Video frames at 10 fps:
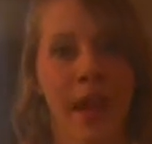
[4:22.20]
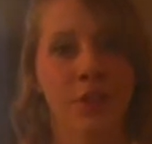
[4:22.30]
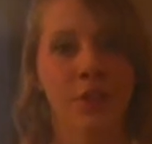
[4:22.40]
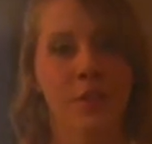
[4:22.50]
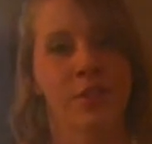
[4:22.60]

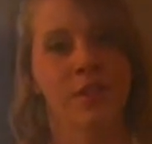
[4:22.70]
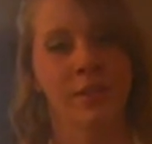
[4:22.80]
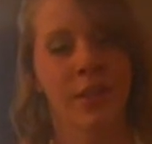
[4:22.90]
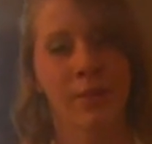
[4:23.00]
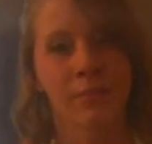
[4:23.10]
Pediatric Nurse
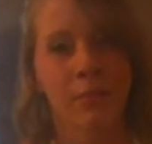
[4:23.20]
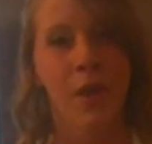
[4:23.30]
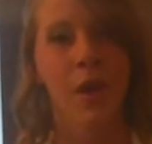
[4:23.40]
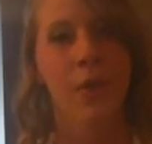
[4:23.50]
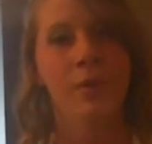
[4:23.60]
exam.
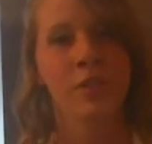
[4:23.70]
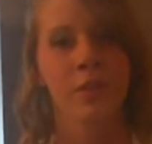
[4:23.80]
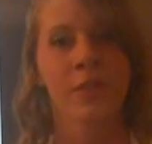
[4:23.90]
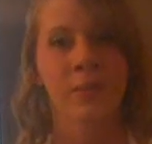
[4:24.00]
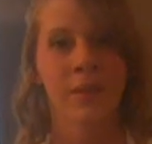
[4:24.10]

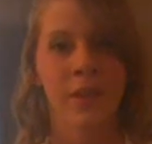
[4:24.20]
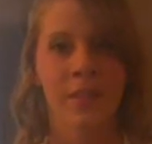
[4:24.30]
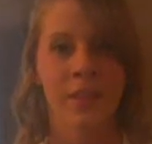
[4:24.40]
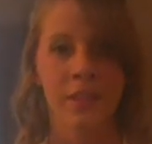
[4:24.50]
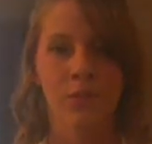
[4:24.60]
Once you've
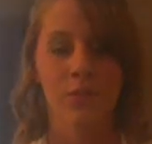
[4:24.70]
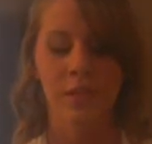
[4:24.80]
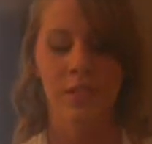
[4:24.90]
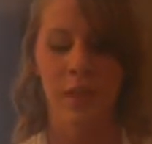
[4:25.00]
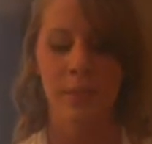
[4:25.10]
completed these
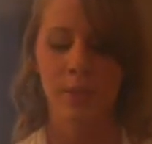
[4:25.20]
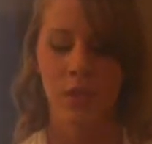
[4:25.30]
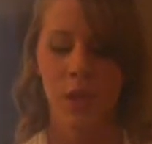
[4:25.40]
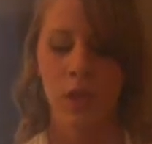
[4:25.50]
3 steps,